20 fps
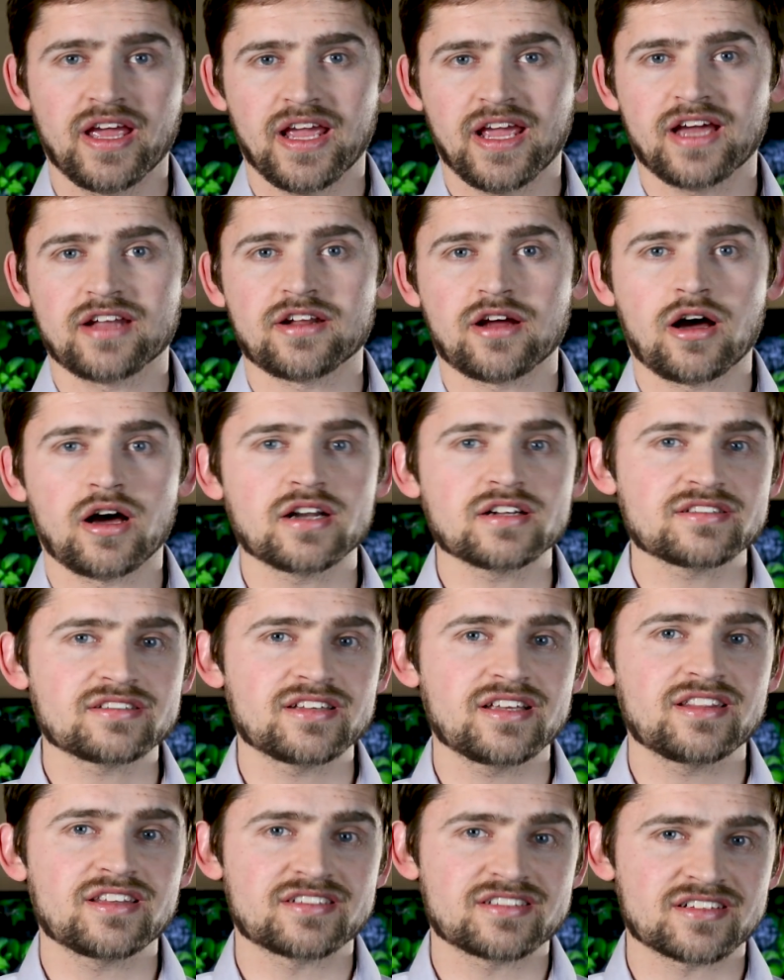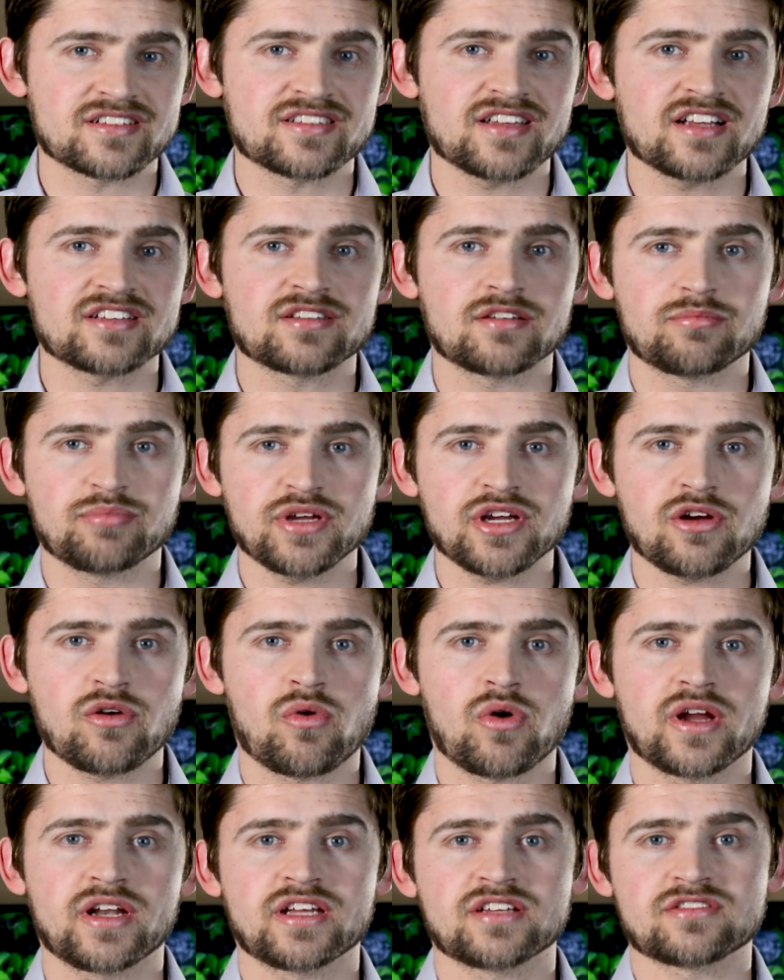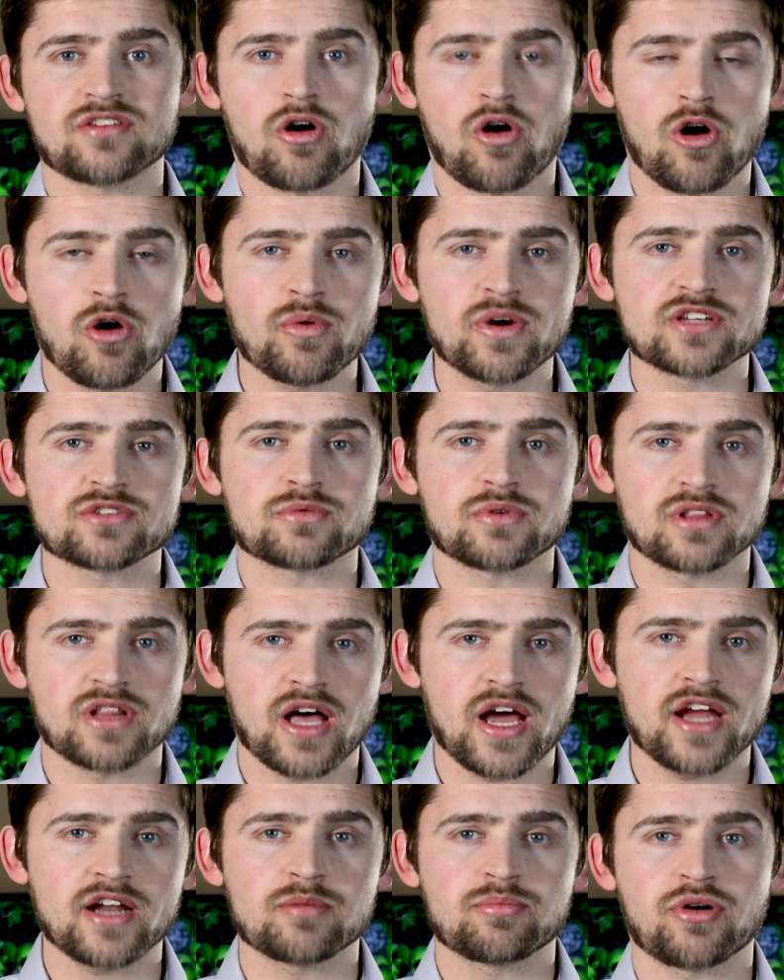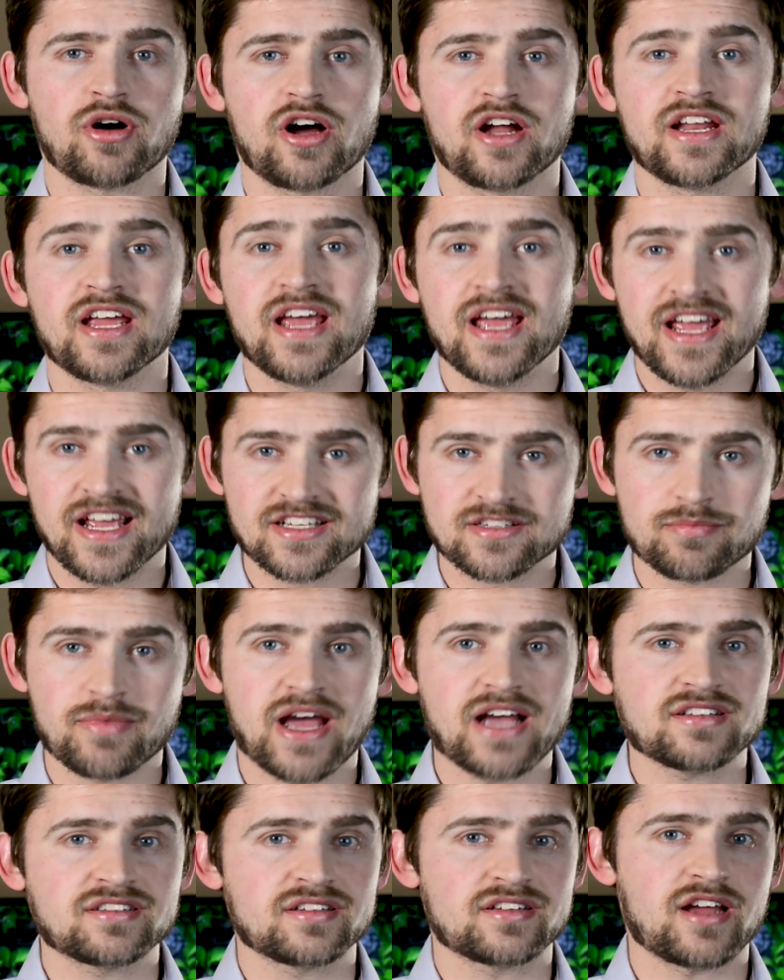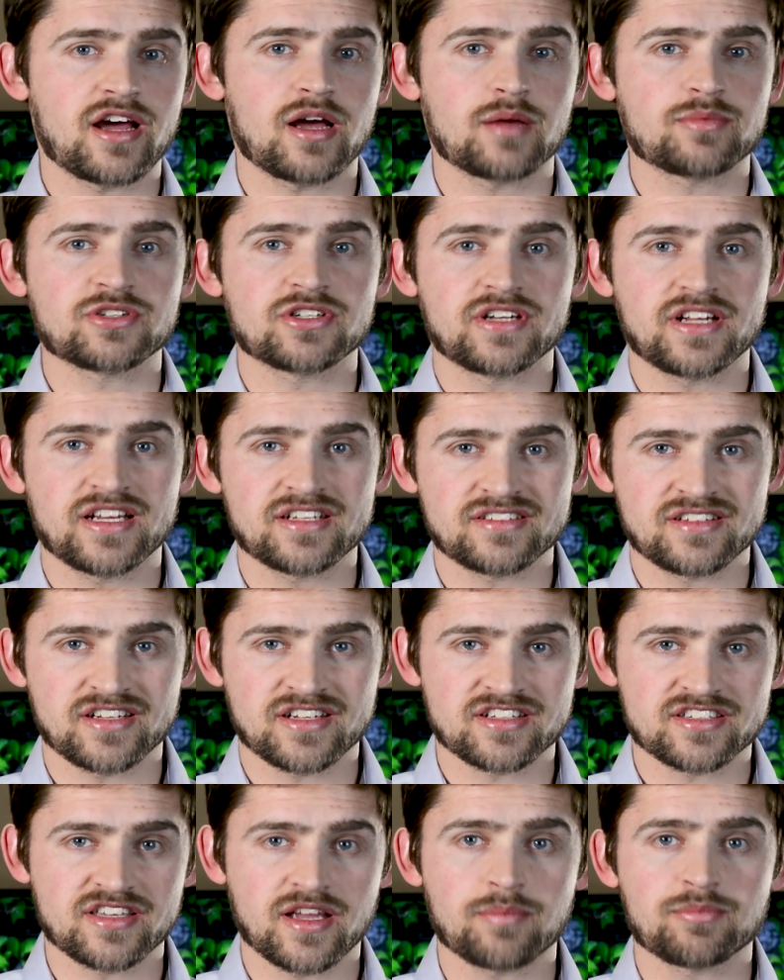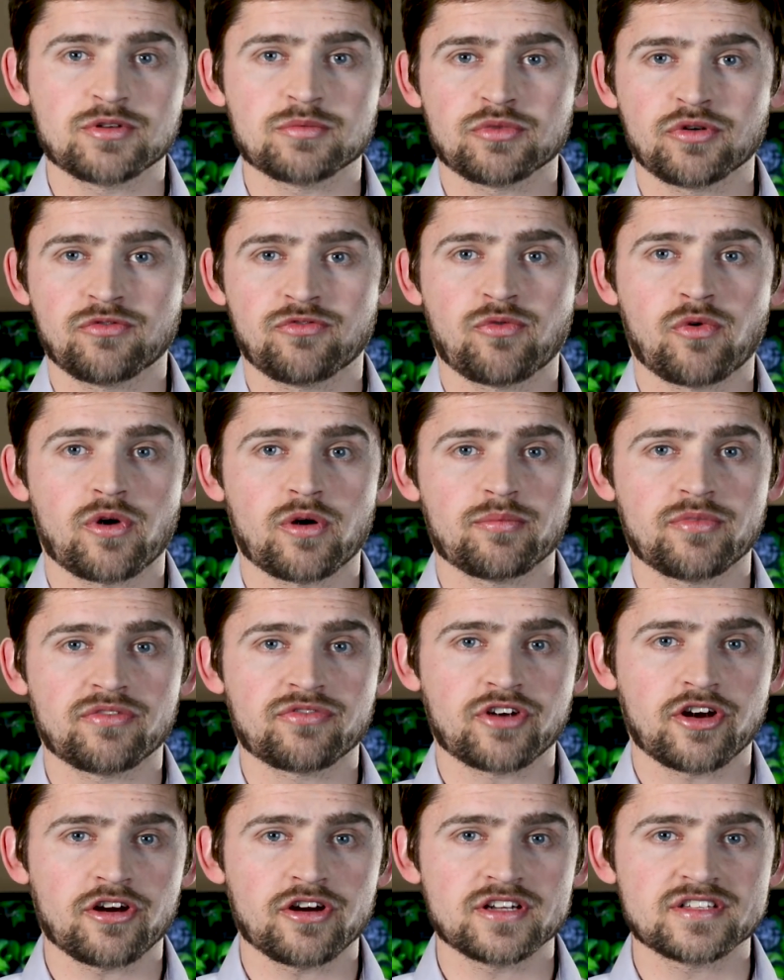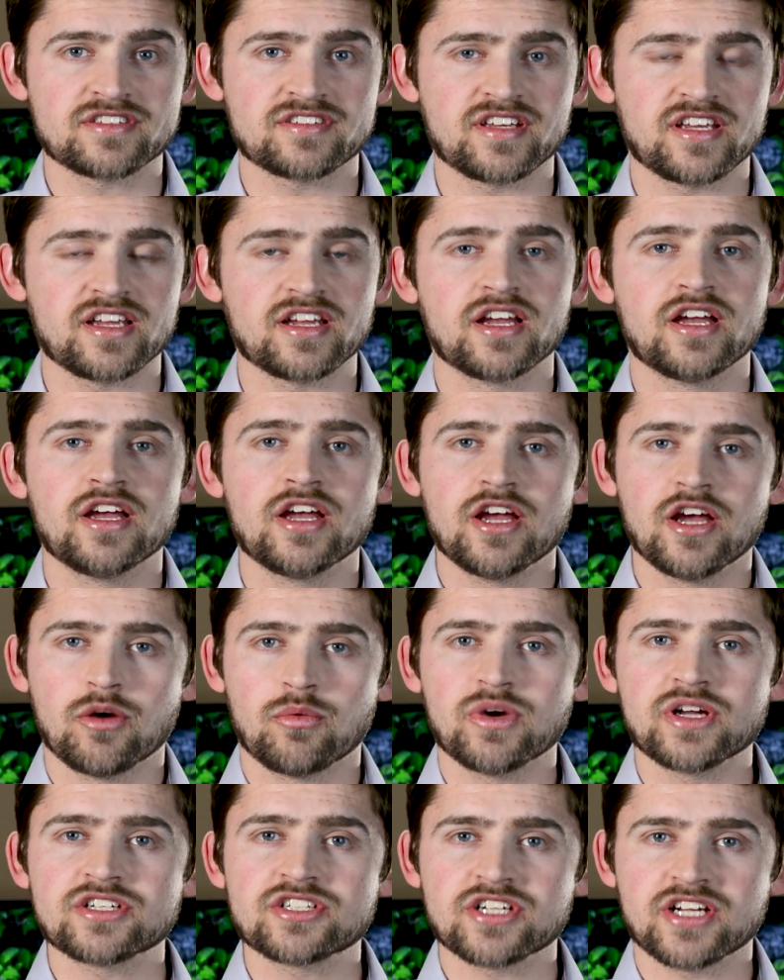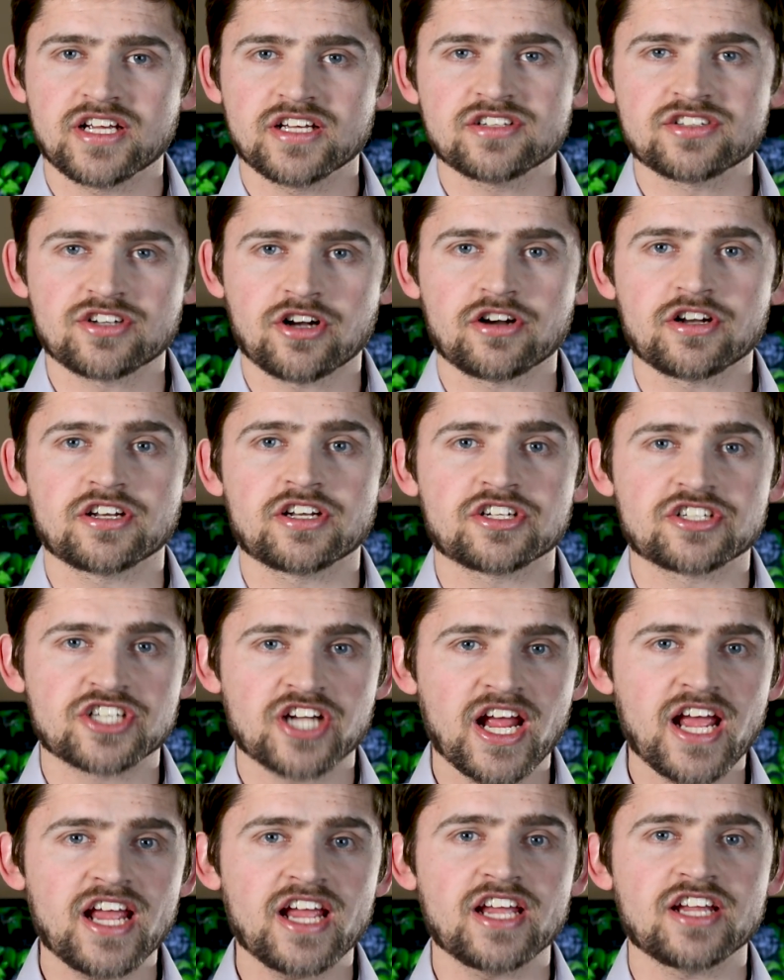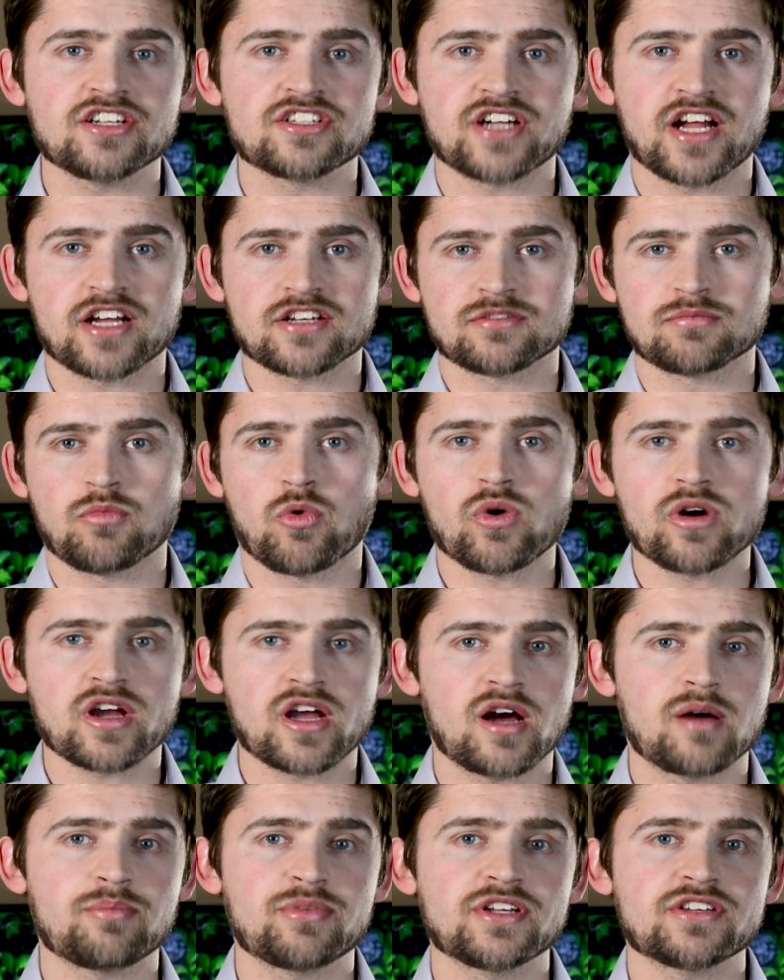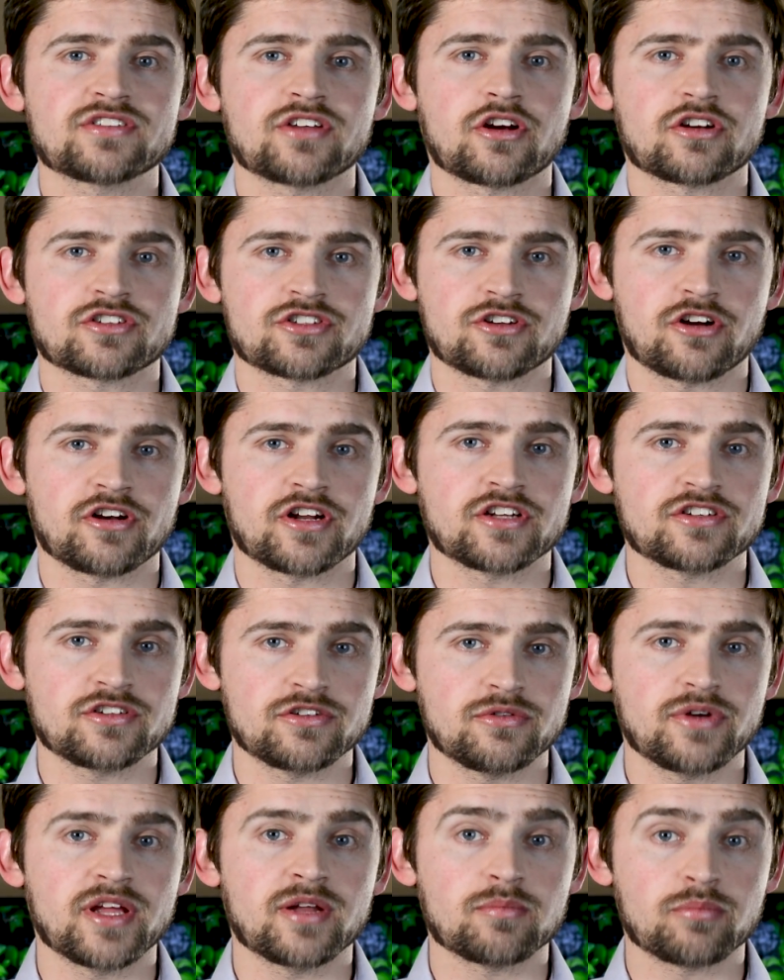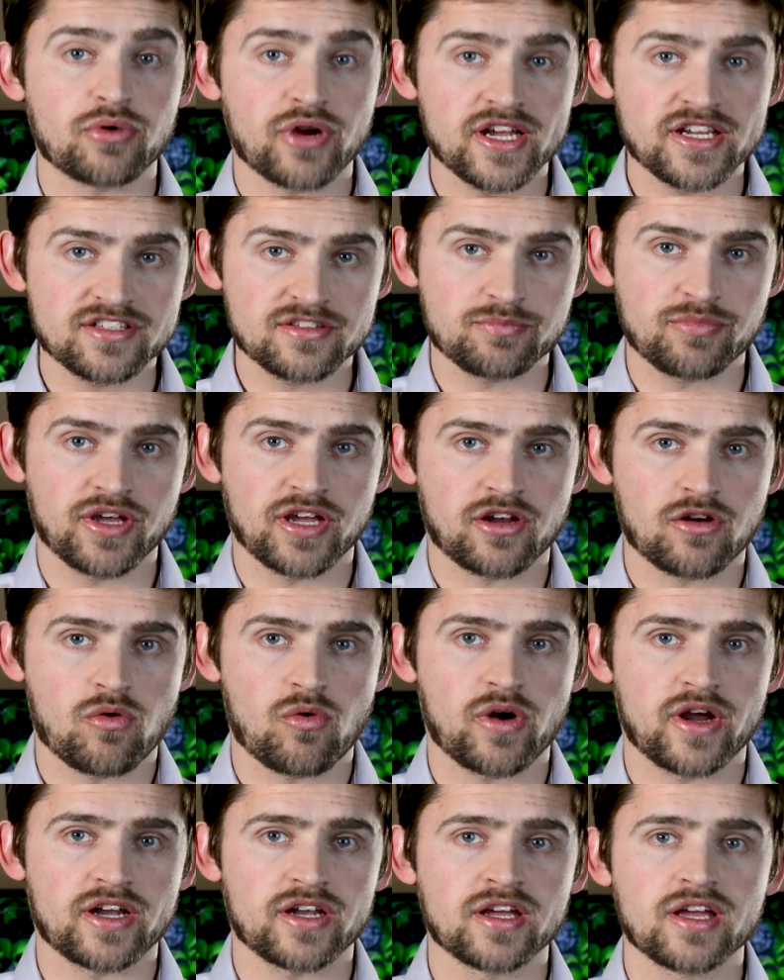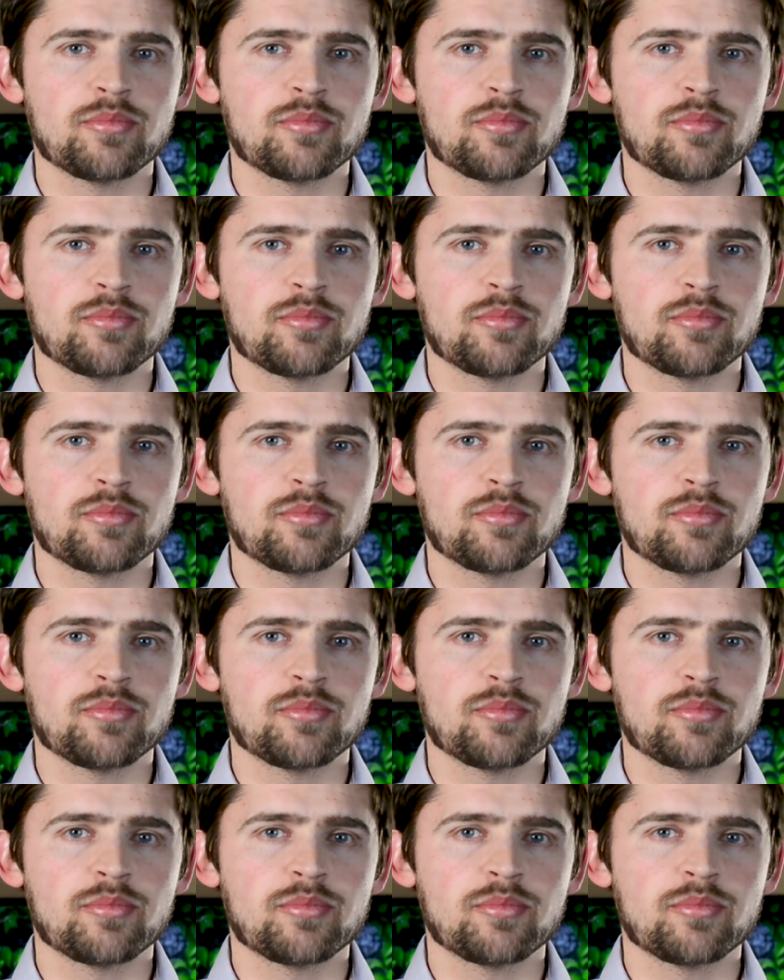And honestly, the success of Bitcoin has always relied upon its mass adoption as an acceptable form of currency, which is starting to change as more companies are starting to embrace Bitcoin.